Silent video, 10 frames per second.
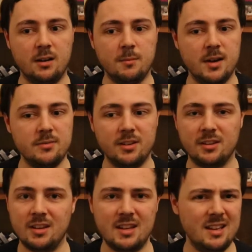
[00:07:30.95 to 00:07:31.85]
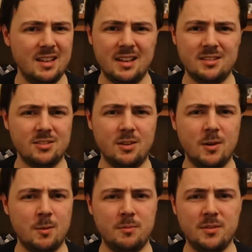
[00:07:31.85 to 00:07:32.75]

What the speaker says: But I think it's so well,